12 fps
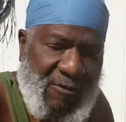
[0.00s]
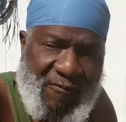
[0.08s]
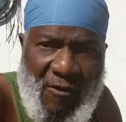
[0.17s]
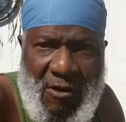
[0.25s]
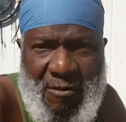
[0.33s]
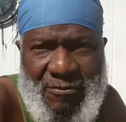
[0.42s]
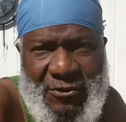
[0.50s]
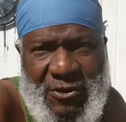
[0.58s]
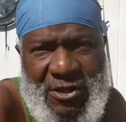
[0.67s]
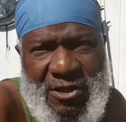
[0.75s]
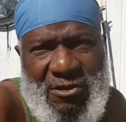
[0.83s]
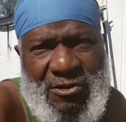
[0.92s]
a farm 3
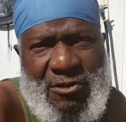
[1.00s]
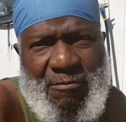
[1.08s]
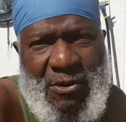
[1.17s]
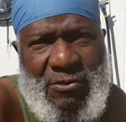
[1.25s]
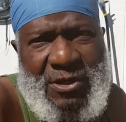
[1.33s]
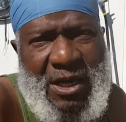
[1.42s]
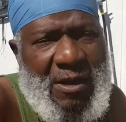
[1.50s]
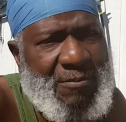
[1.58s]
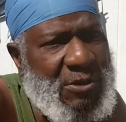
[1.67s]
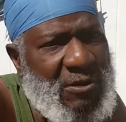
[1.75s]
years or boot camp.